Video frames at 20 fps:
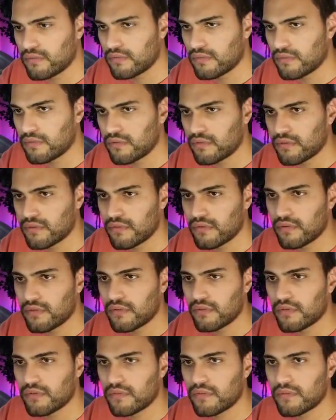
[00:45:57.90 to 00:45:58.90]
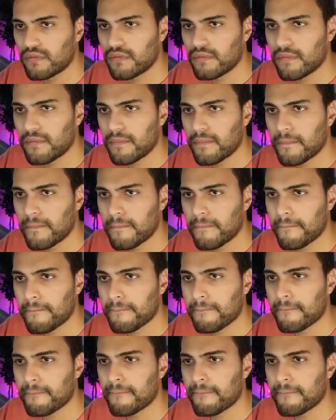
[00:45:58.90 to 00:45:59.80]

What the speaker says: Nobody speaks.